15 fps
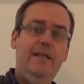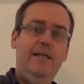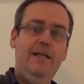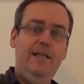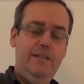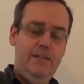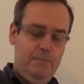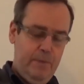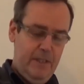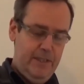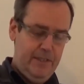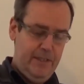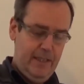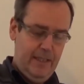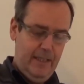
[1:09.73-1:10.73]
and
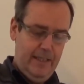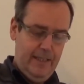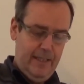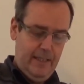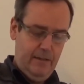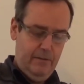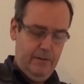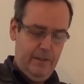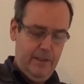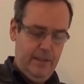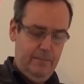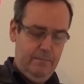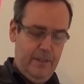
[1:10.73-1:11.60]
basically now the